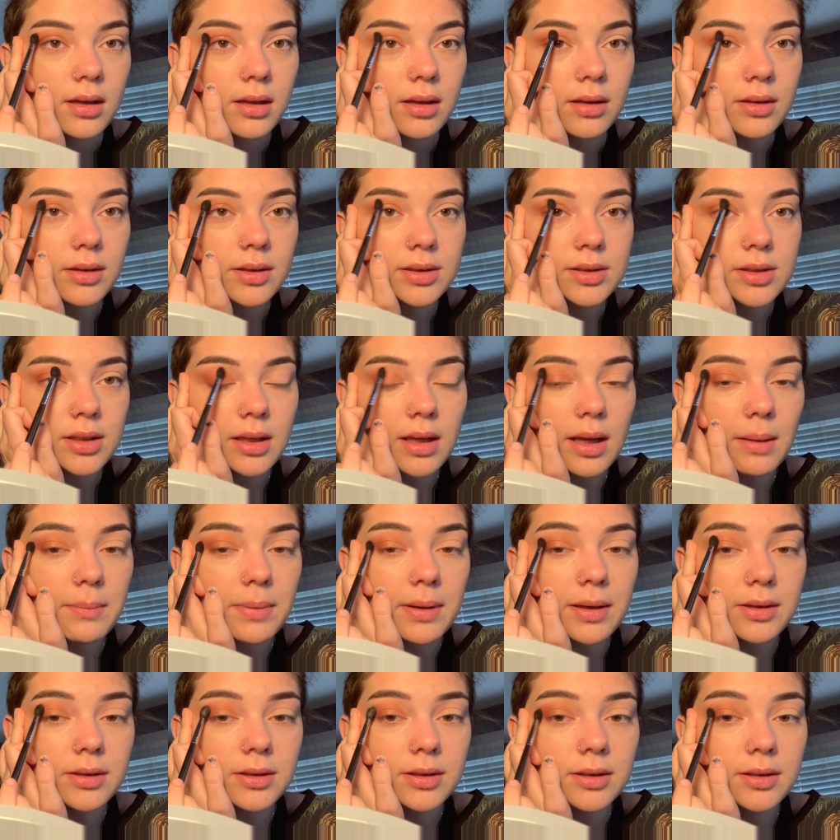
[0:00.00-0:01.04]
It looks a lot
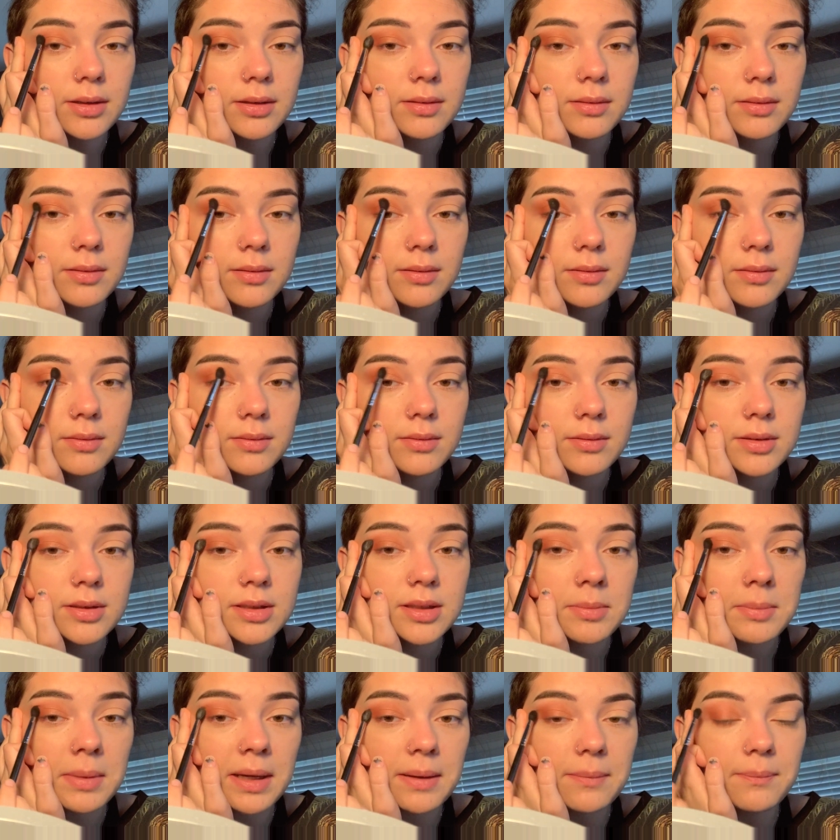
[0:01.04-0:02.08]
better
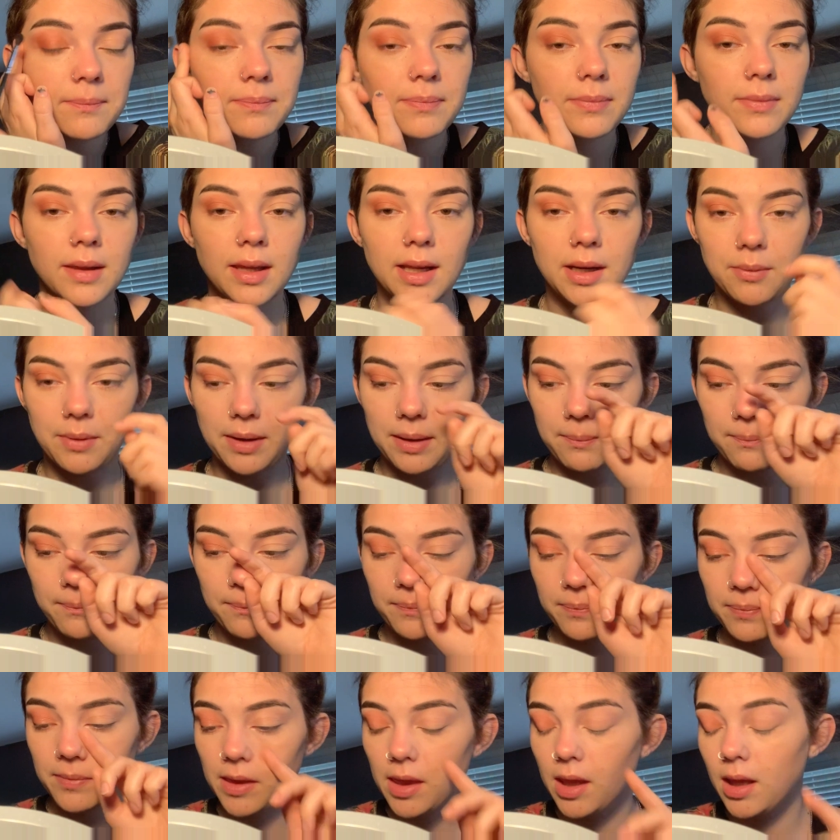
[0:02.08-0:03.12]
to me anyway.
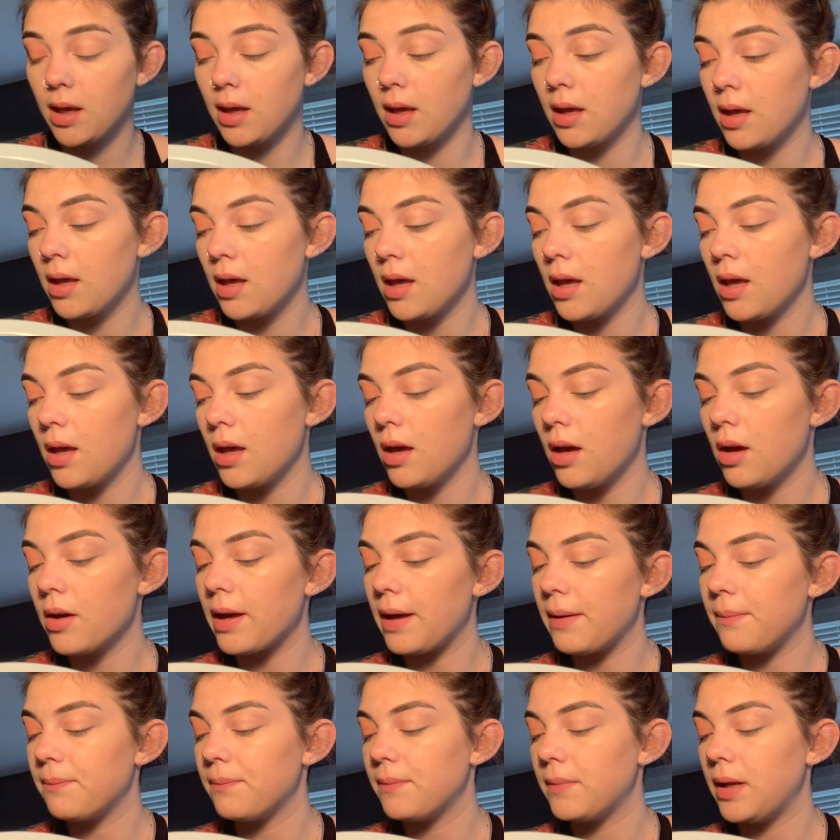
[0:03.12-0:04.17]

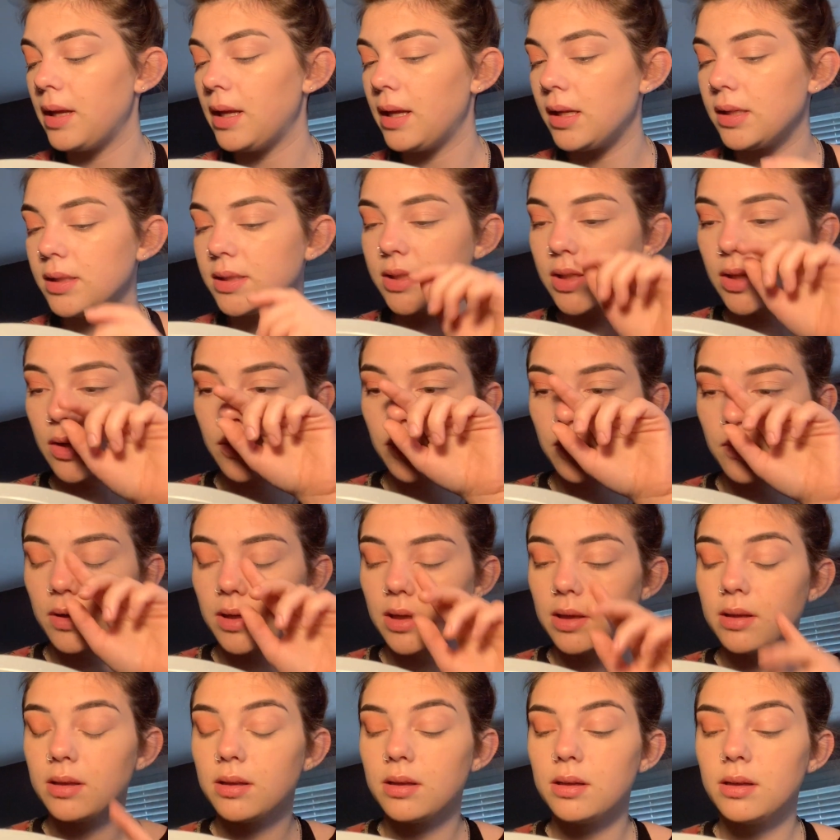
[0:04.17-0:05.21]
Okay, and
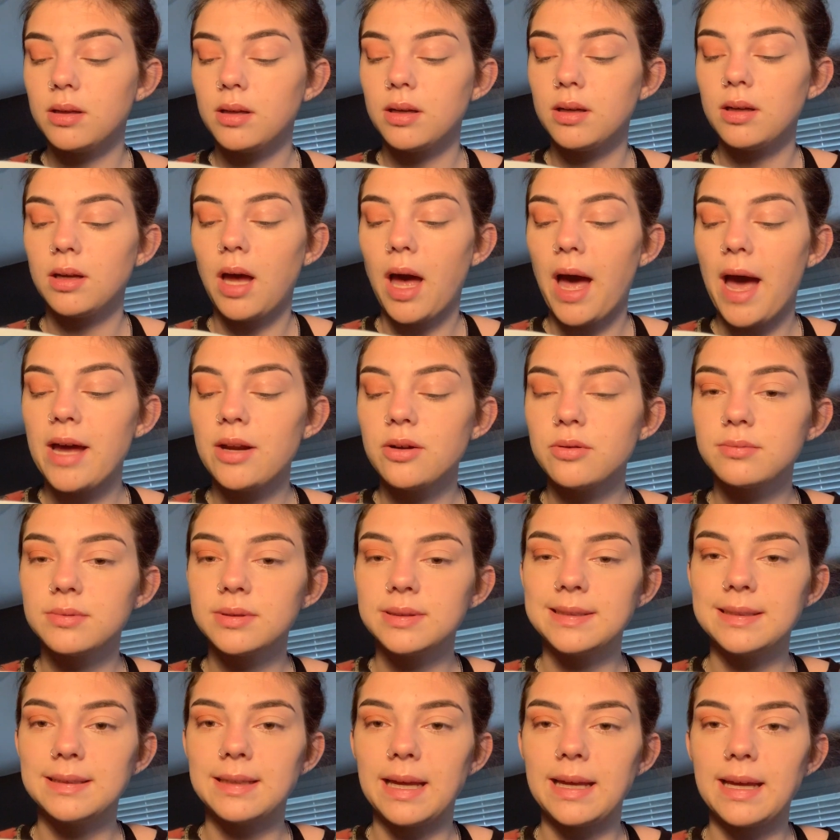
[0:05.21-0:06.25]
so I don't
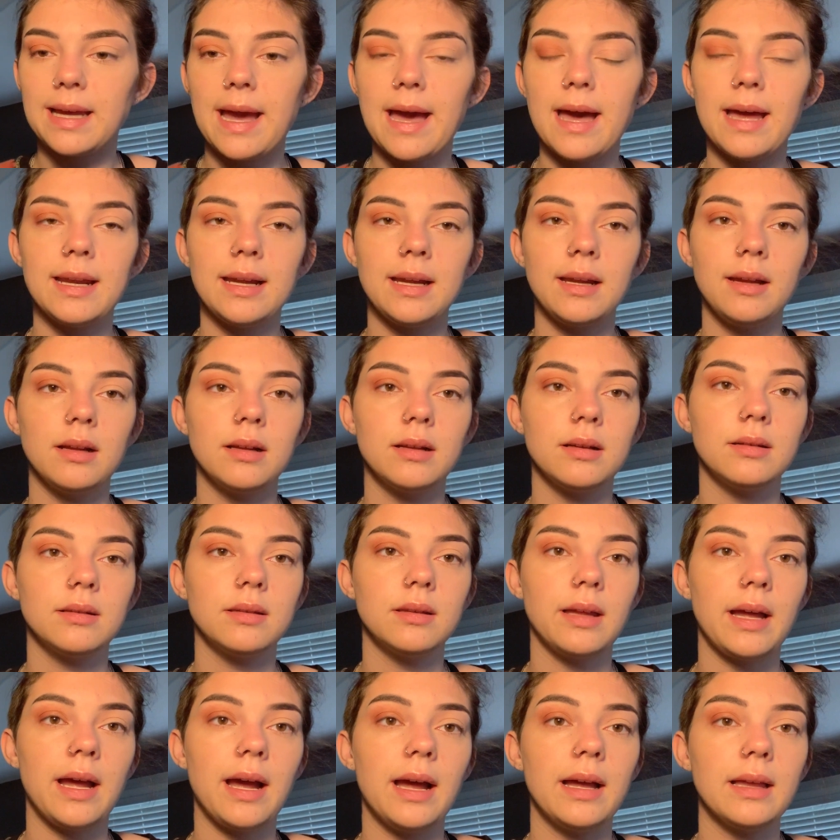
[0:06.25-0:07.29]
really like adding
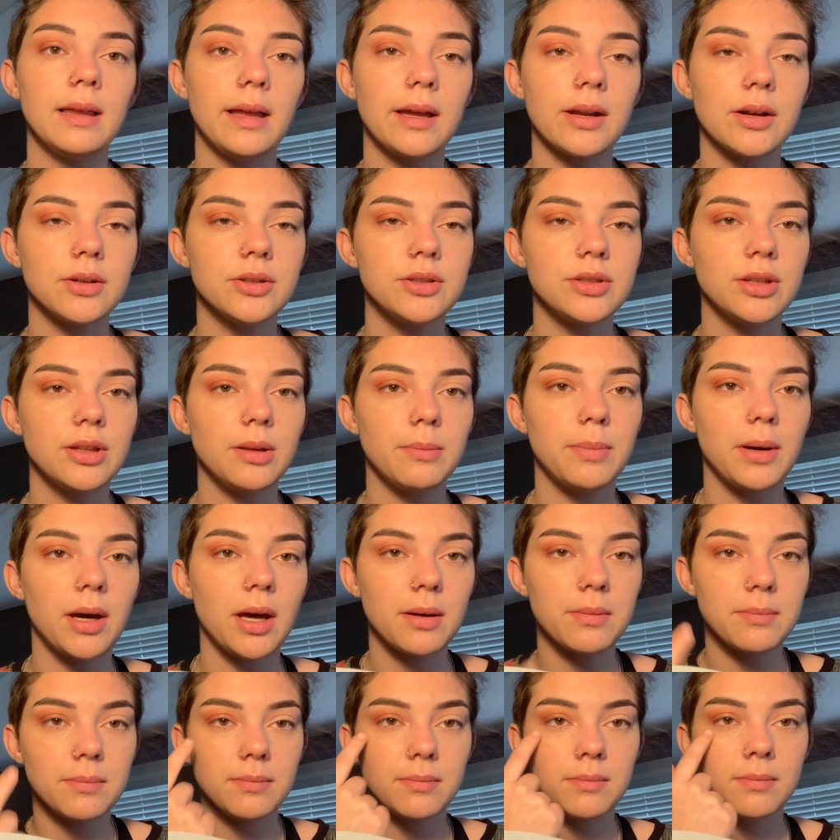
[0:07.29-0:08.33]
eyeliner to the
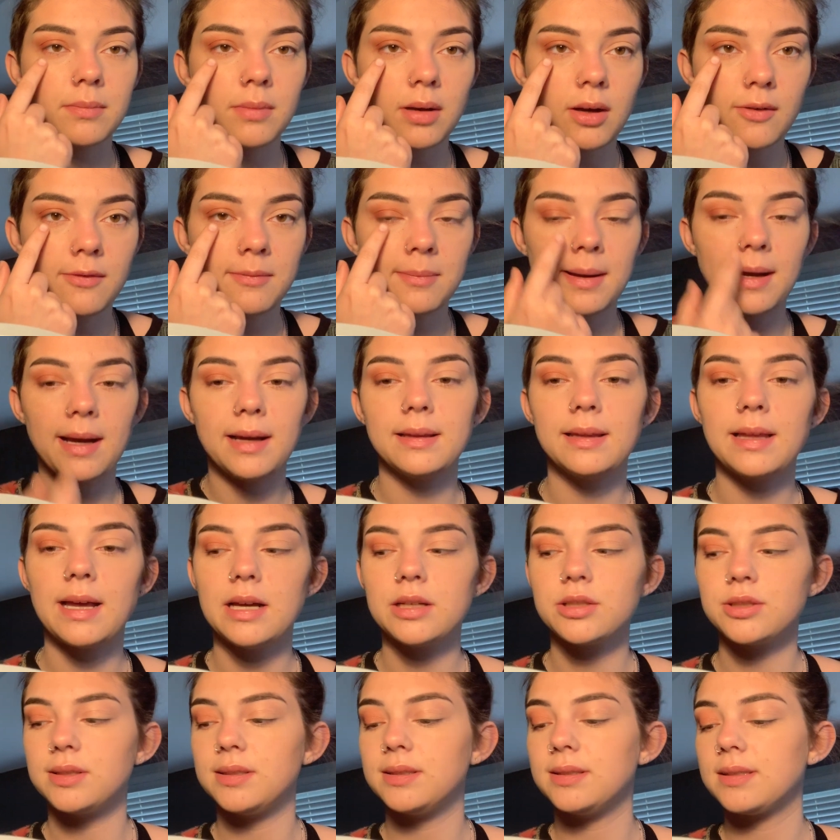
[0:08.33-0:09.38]
bottom of my
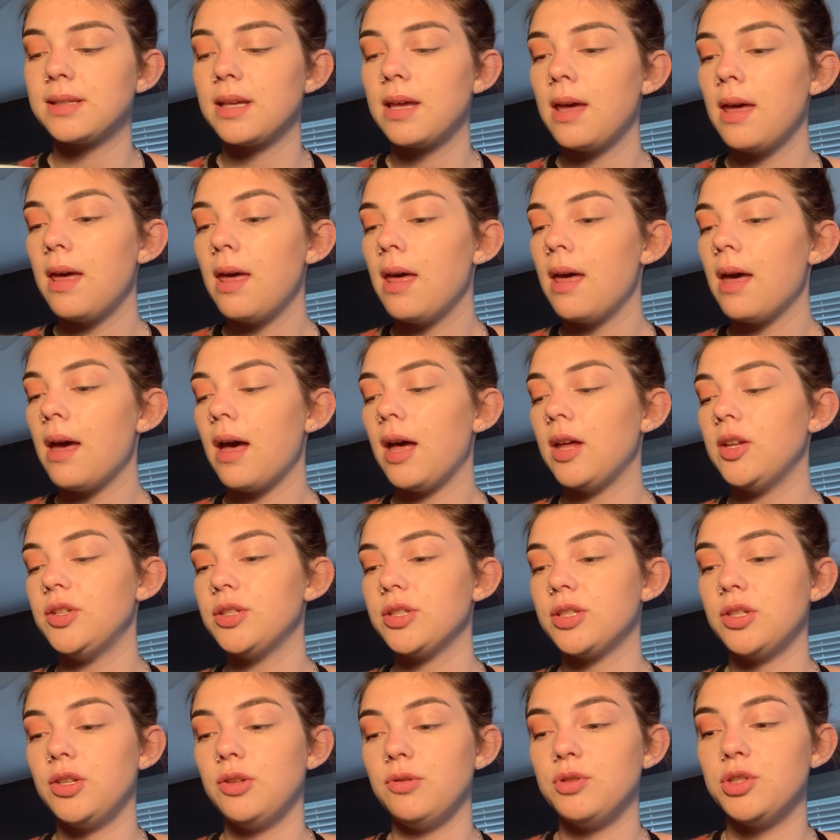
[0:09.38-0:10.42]
eyelashes. I
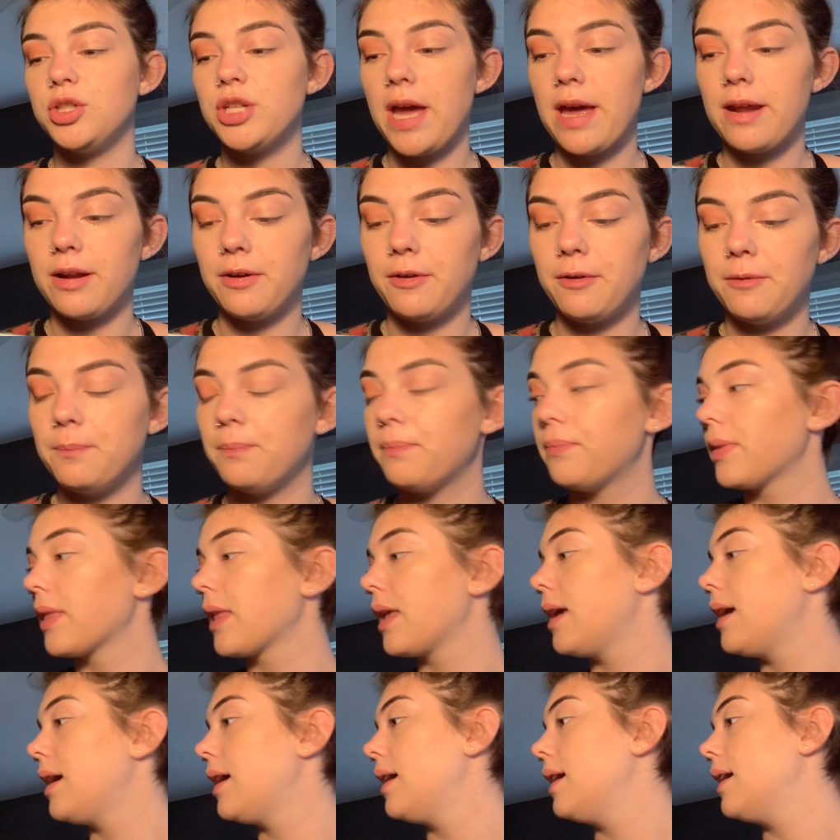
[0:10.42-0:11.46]
just do shadow,
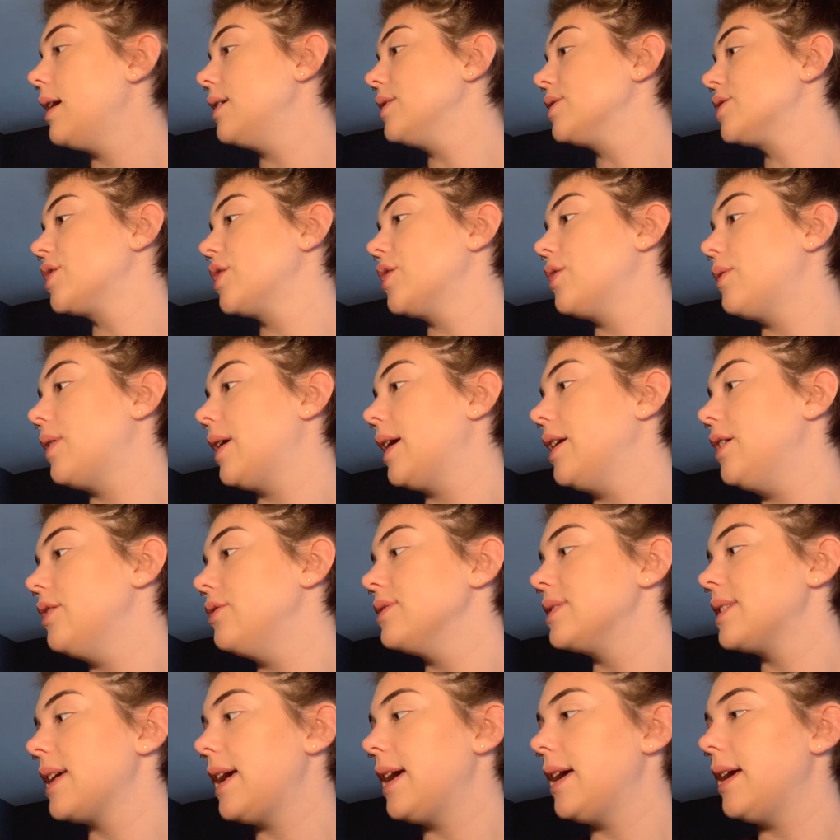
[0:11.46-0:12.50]
and so I
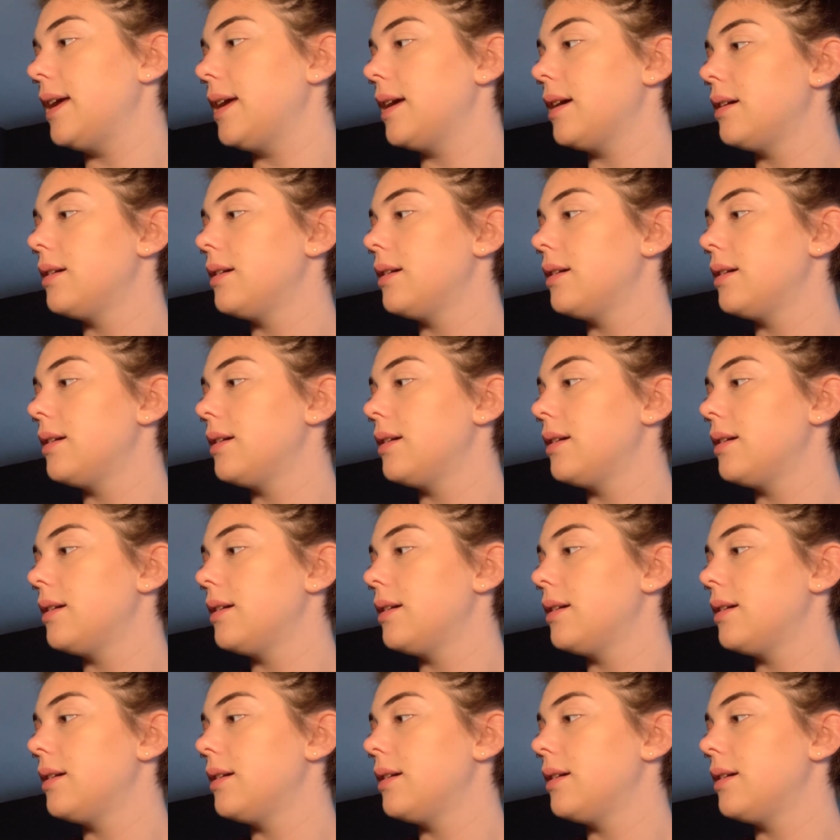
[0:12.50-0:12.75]
use a